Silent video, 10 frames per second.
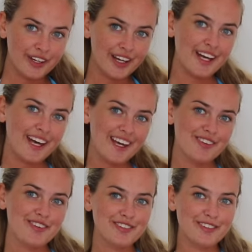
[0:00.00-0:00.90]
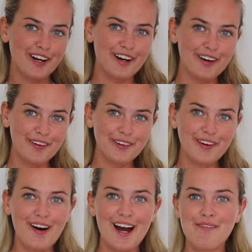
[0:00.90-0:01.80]
Here is the skirt on.
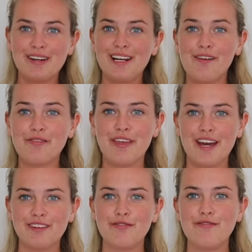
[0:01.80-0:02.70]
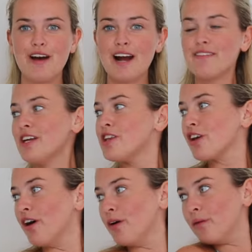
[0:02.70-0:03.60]
I am in love with it. It's very
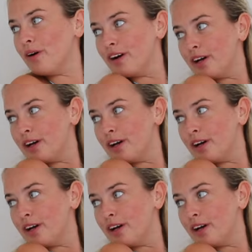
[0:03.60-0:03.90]
short.